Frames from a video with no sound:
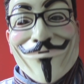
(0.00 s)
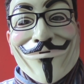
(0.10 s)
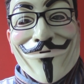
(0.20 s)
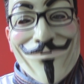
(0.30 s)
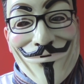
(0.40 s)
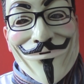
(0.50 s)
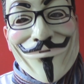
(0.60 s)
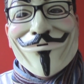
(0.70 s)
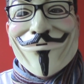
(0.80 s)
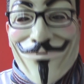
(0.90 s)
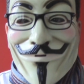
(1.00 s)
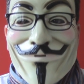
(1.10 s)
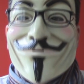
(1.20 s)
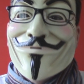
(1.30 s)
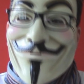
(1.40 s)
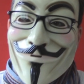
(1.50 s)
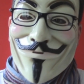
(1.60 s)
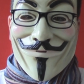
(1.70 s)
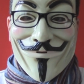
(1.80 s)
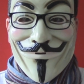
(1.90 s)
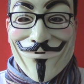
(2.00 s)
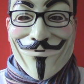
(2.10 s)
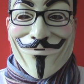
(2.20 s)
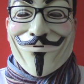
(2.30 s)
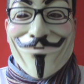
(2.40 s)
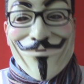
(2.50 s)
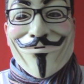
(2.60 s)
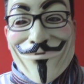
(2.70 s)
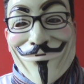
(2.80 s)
would have a fucking field day. They'd be